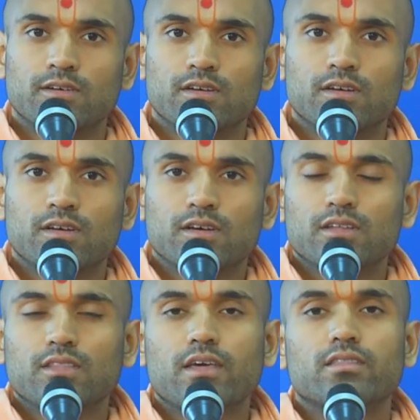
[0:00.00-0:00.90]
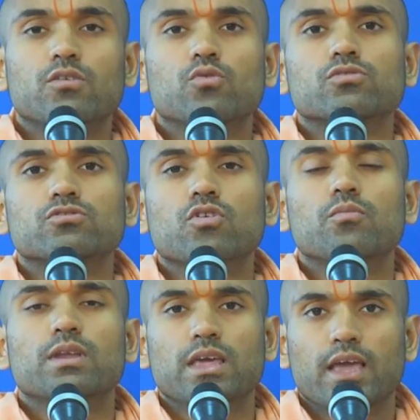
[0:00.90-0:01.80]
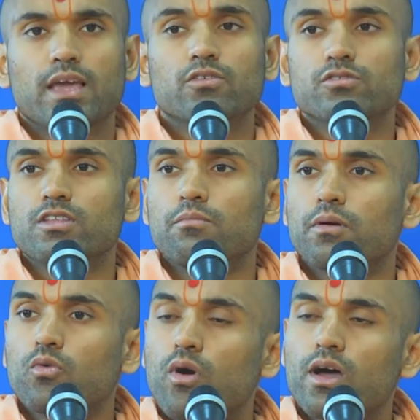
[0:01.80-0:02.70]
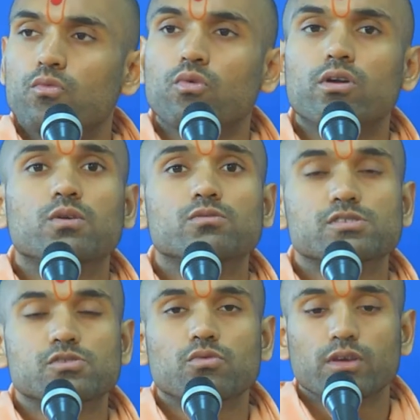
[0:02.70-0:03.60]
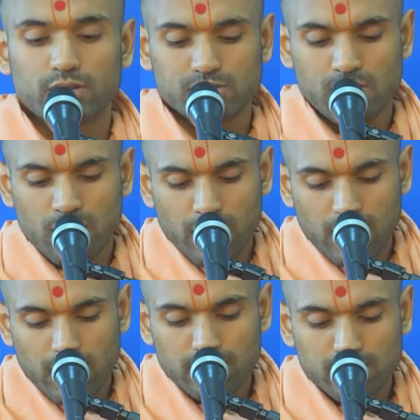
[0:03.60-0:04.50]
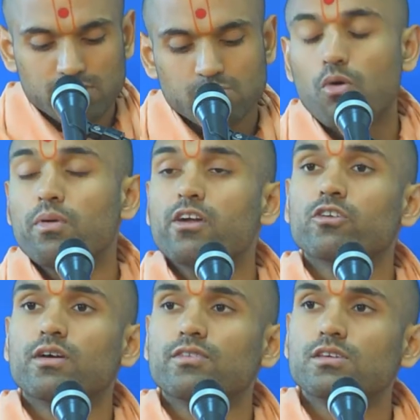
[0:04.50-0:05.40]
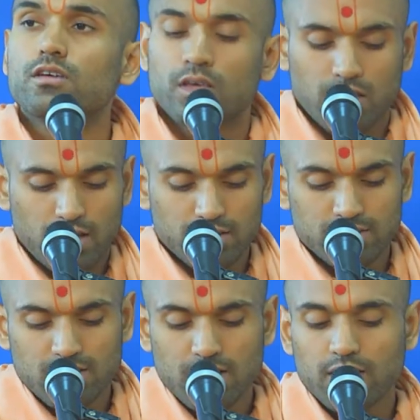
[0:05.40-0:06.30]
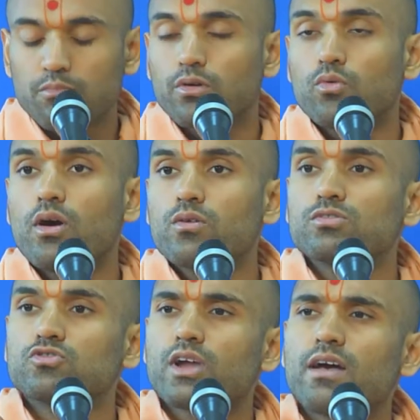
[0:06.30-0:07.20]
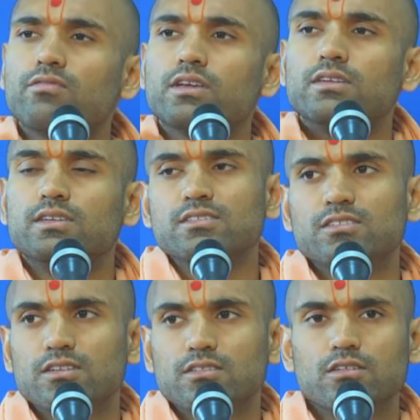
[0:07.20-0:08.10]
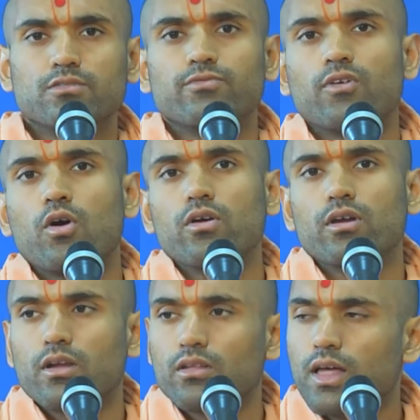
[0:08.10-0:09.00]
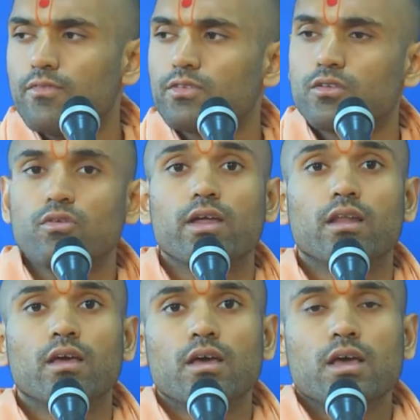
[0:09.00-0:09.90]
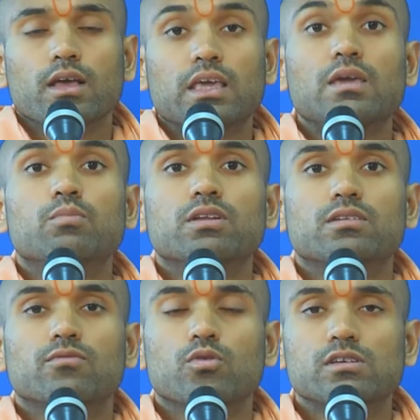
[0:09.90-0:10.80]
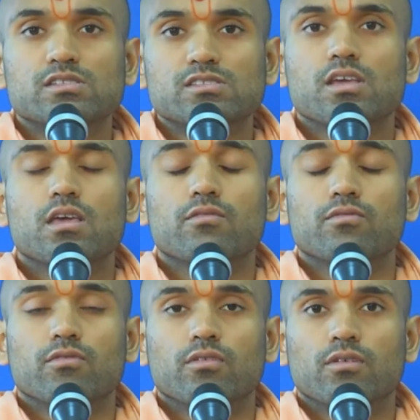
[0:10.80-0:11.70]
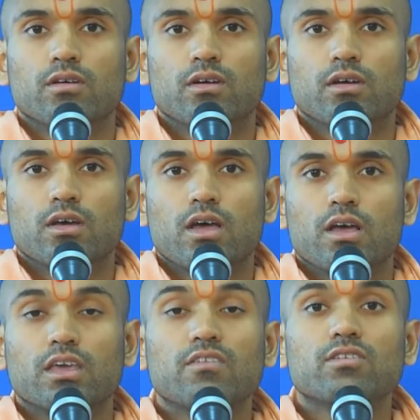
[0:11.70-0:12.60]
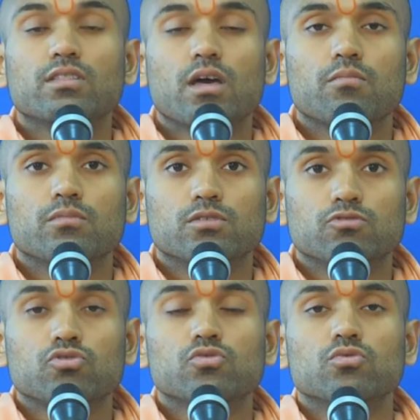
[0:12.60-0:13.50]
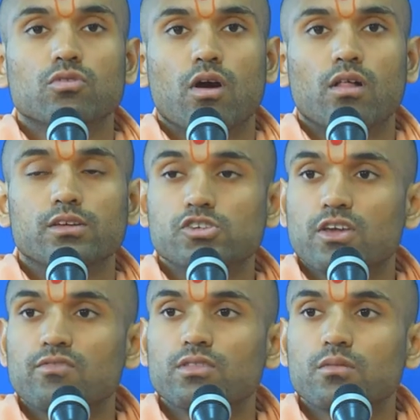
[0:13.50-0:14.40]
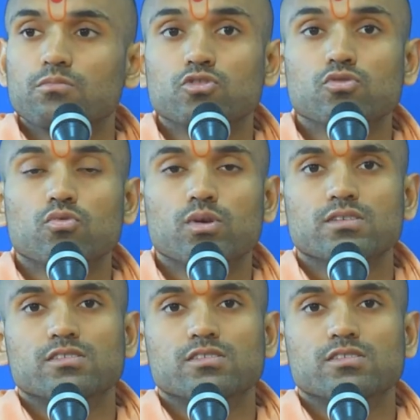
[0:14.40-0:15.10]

that there were so many haters that Bhagwan, what he was doing is, in this small paragraph, he, it's saying that Bhagwan was traveling distance as far left and right, keeping devotees safe giving them true knowledge, giving them true wisdom,